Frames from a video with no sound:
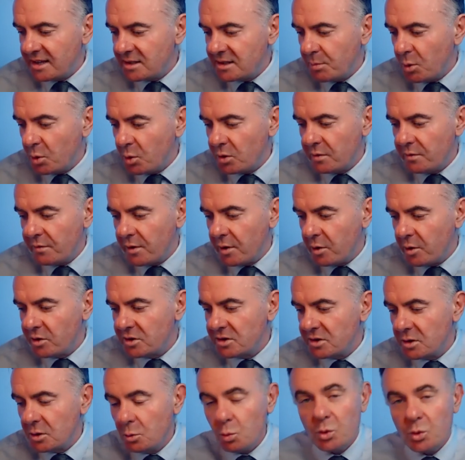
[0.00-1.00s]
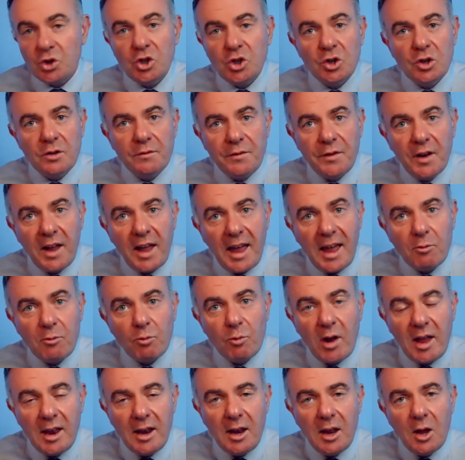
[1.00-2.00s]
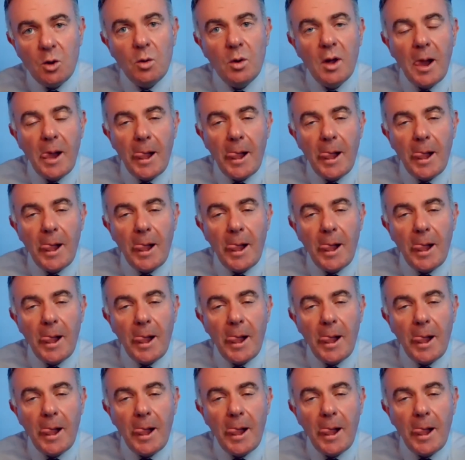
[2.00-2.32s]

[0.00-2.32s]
point for us. We shouldn't forget radio.